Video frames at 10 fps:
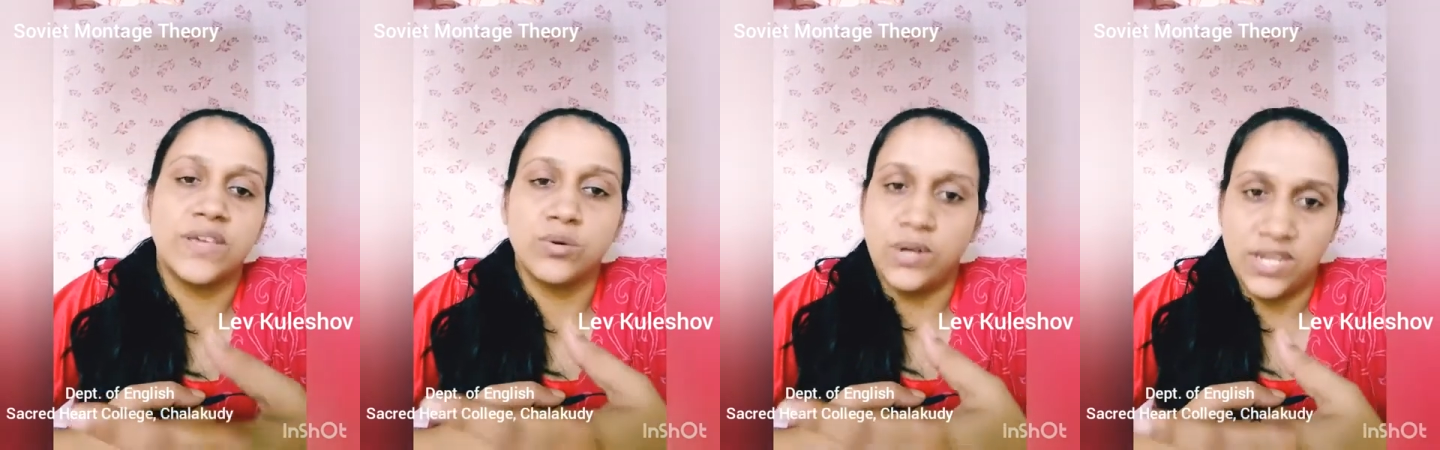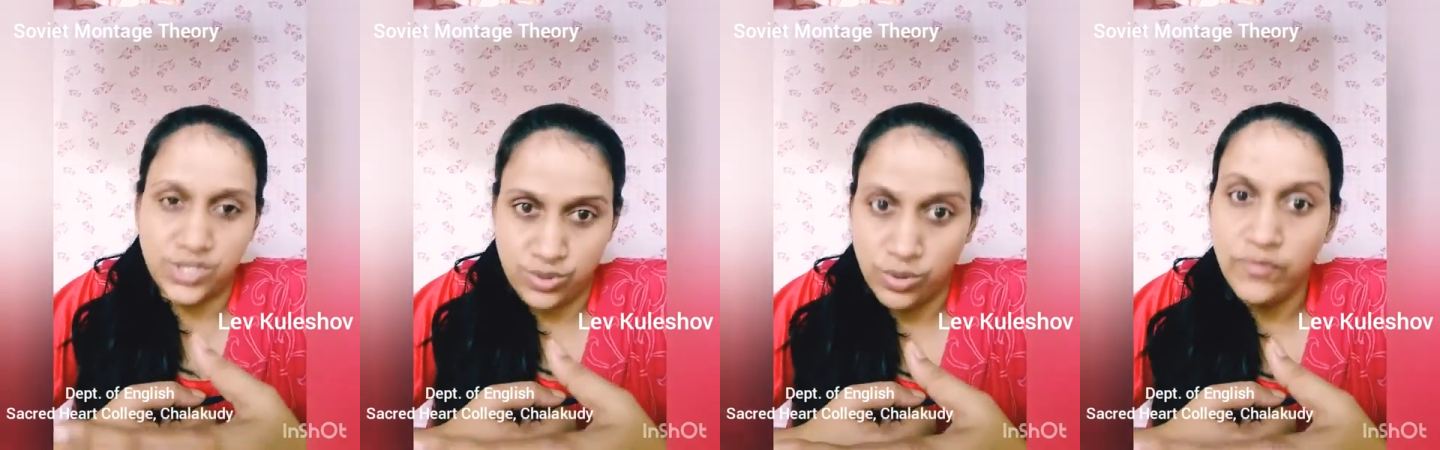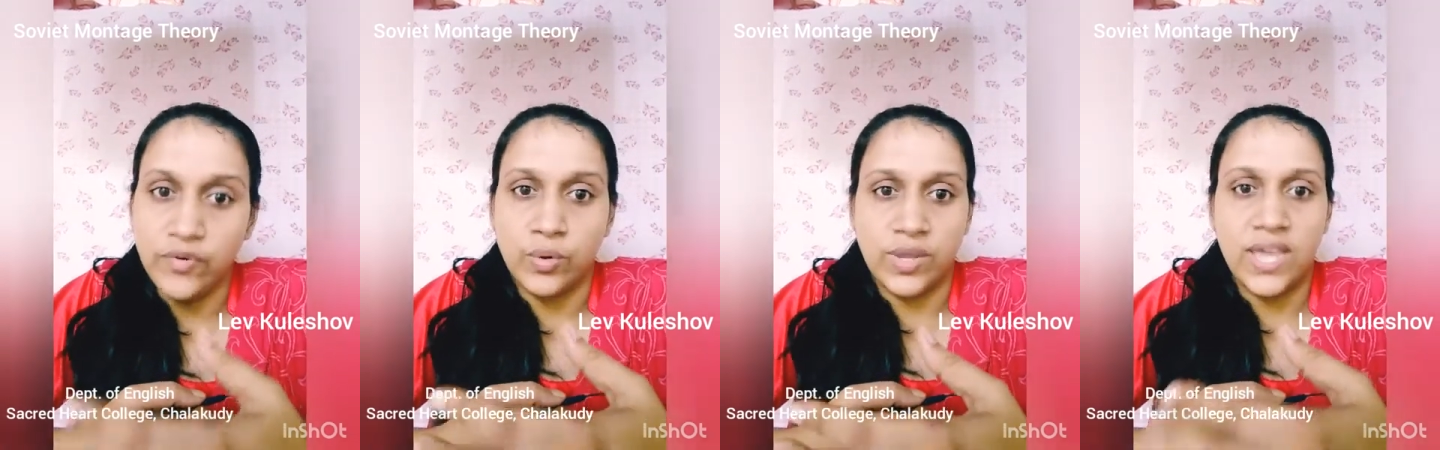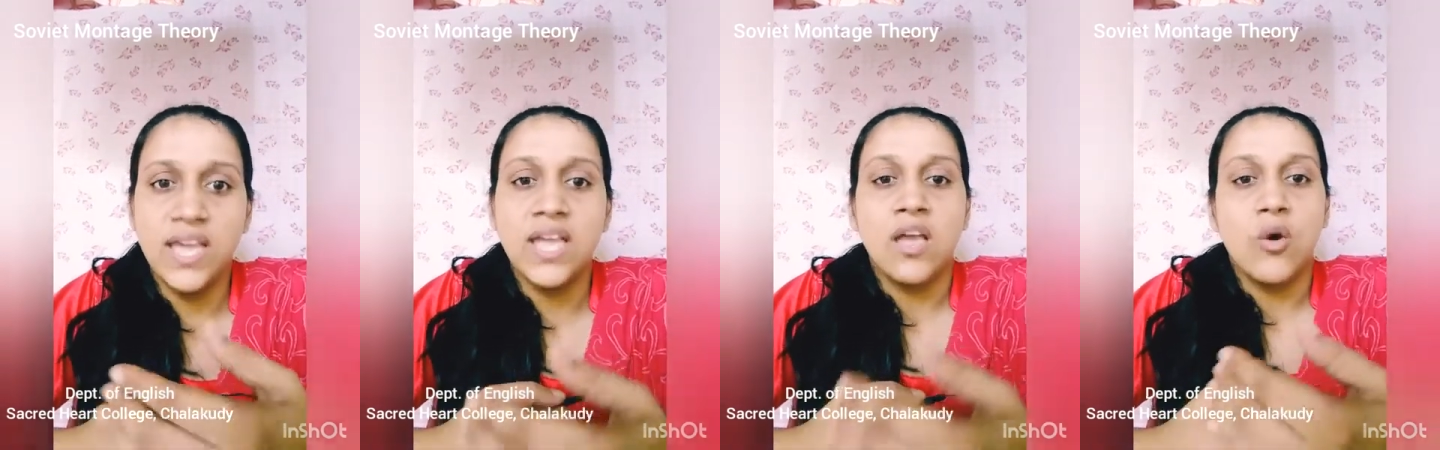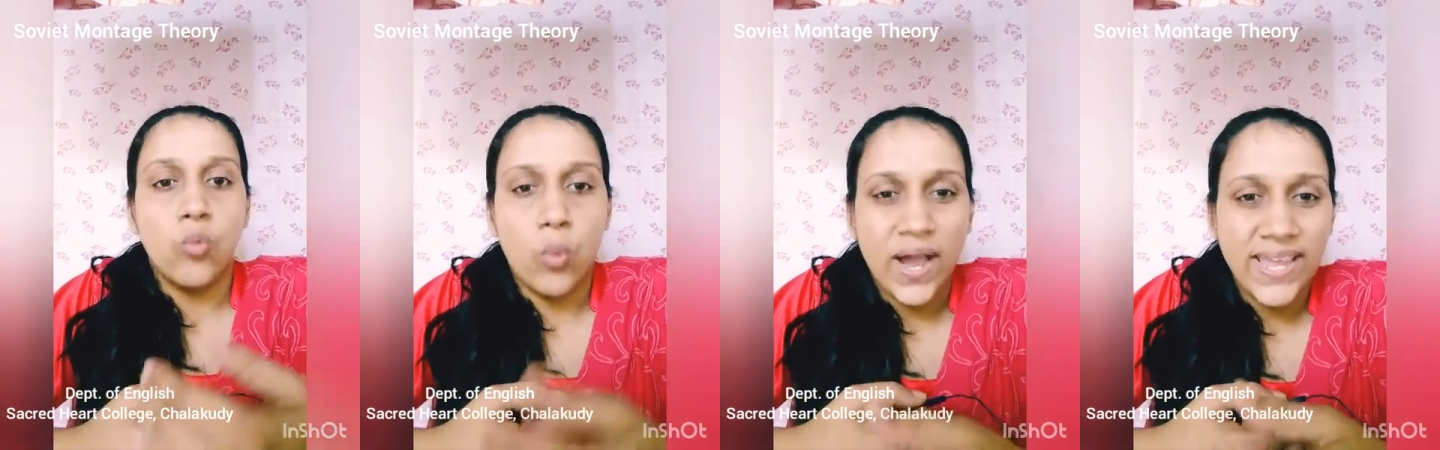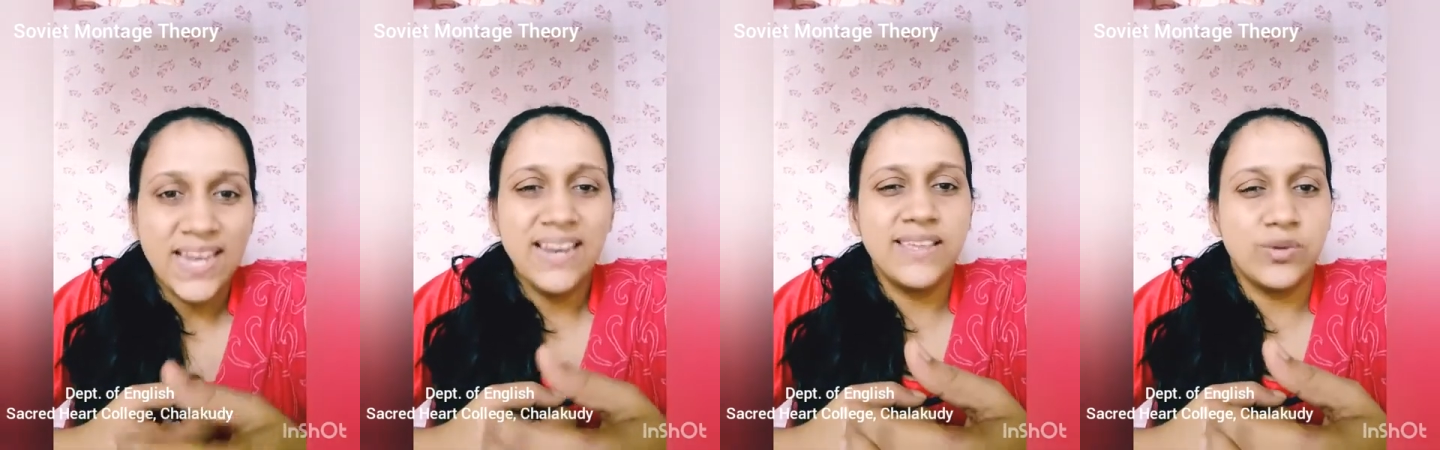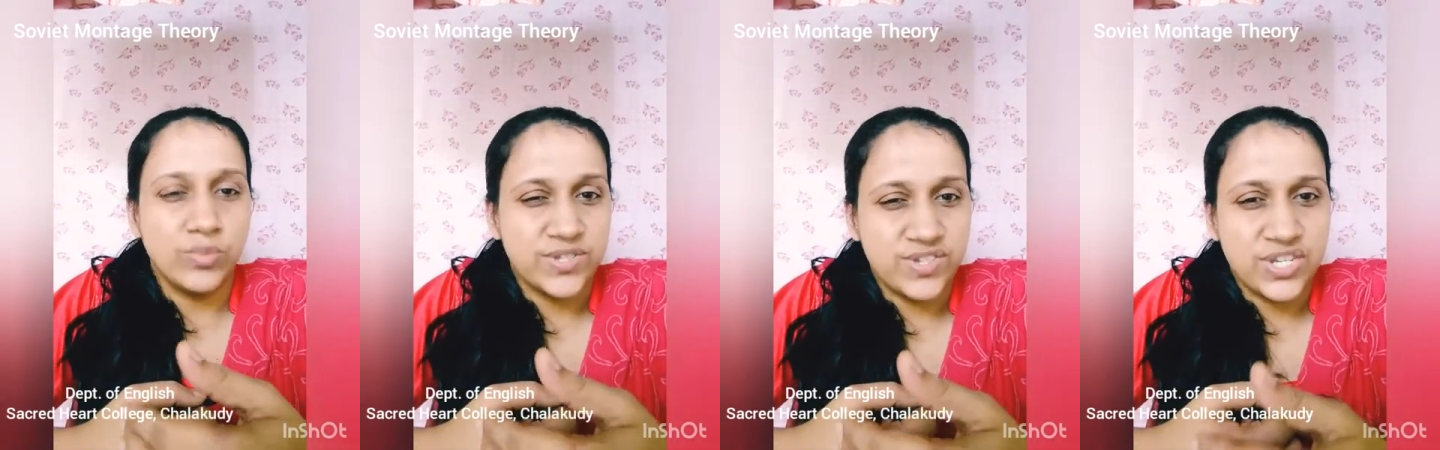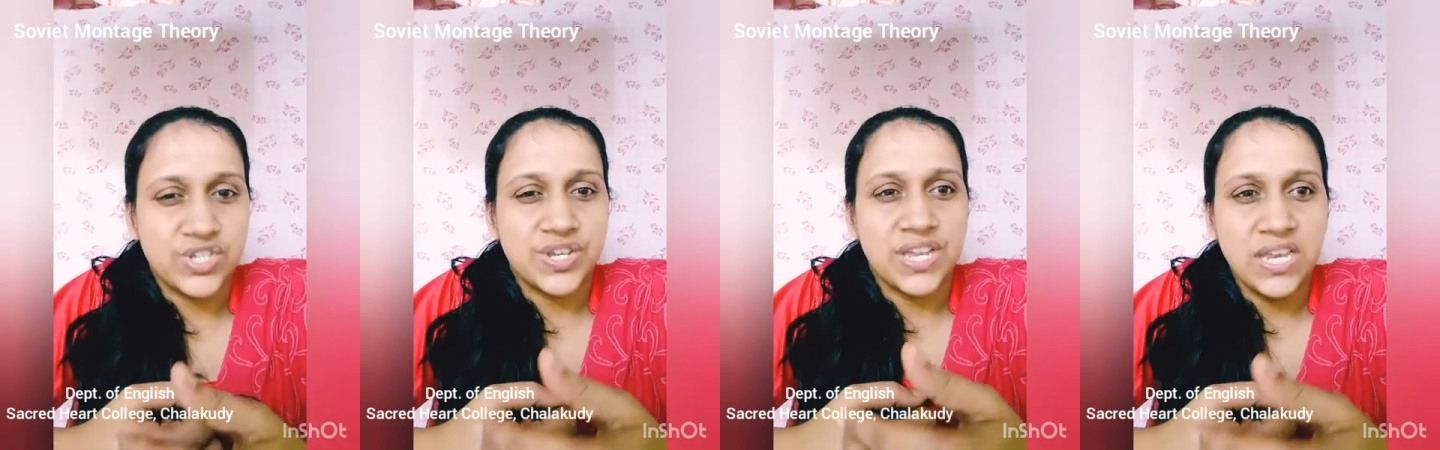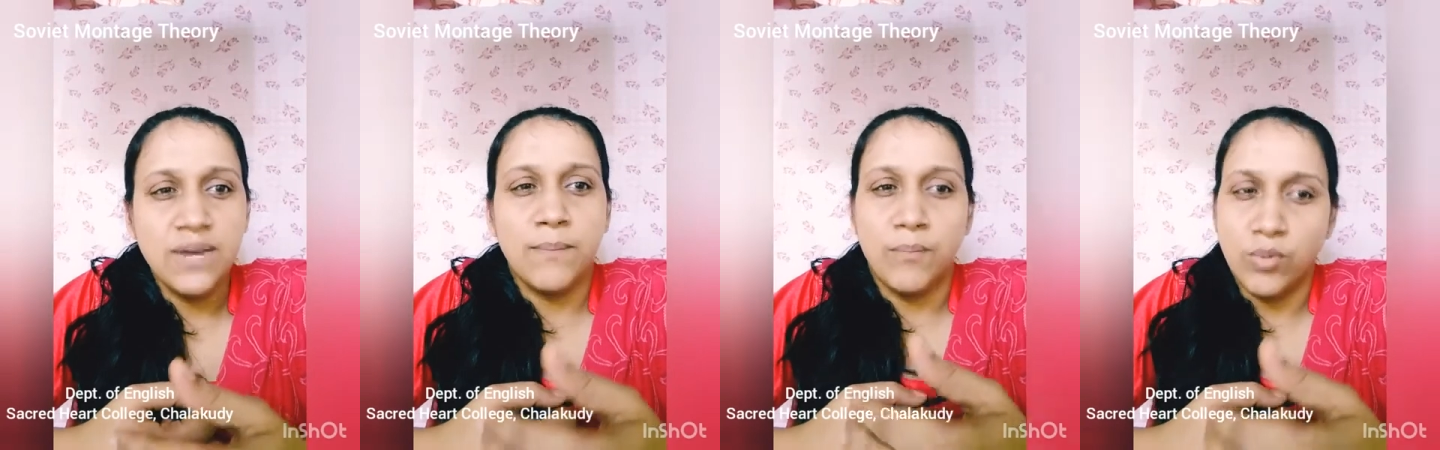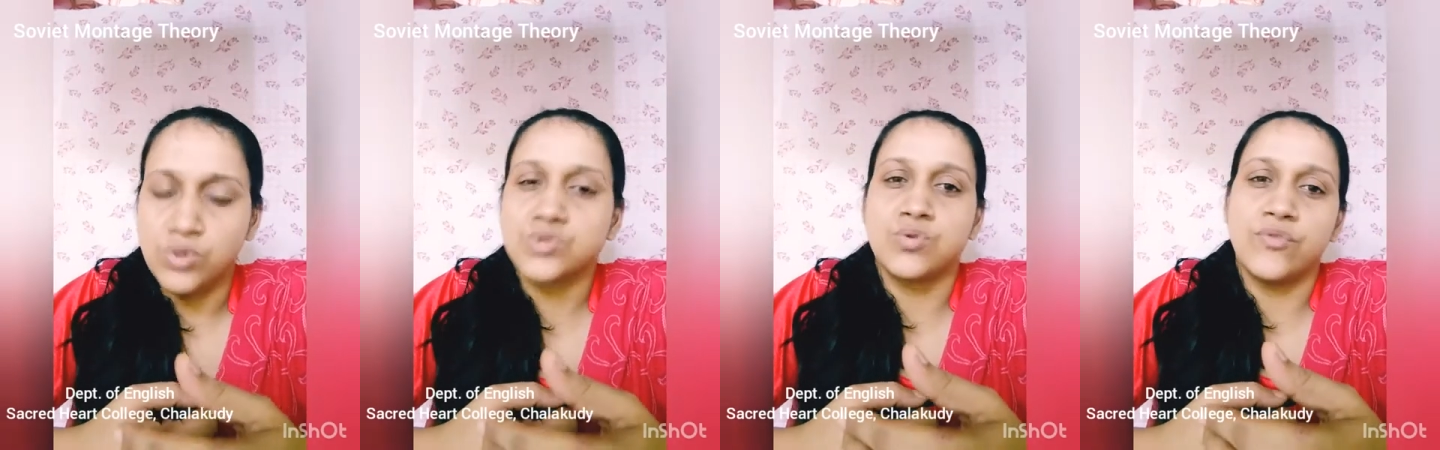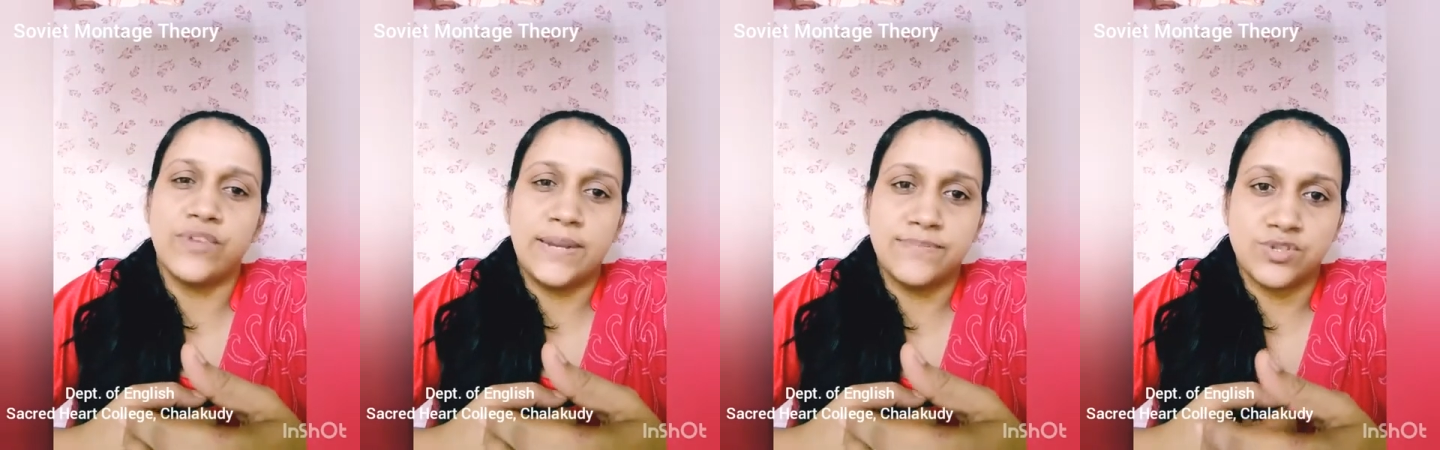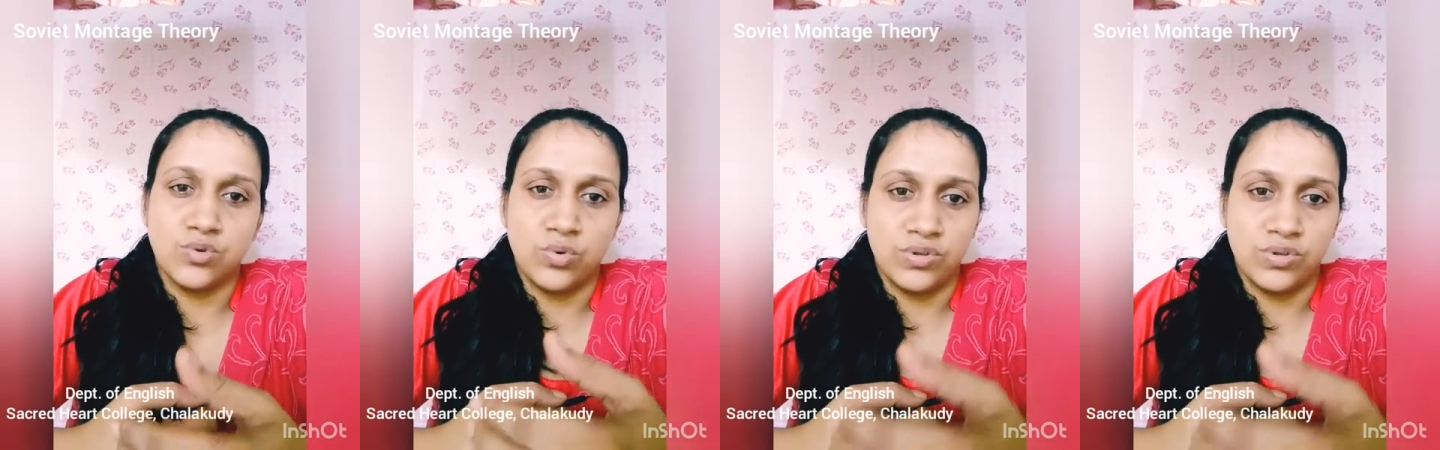Kuleshov. Okay, while he was teaching in Moscow Film School.